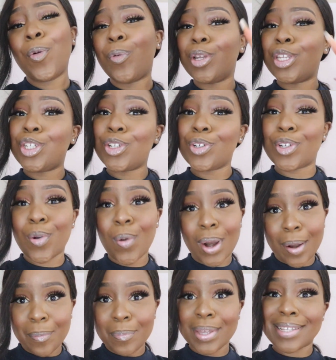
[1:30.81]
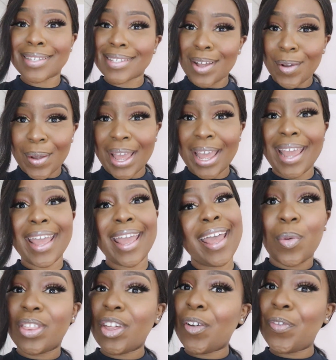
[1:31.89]
which you don't want to miss okay
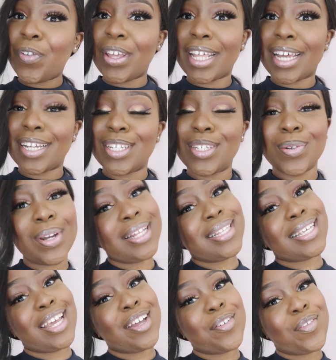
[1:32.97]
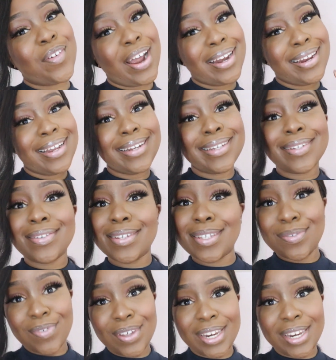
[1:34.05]
without further ado let's get right into this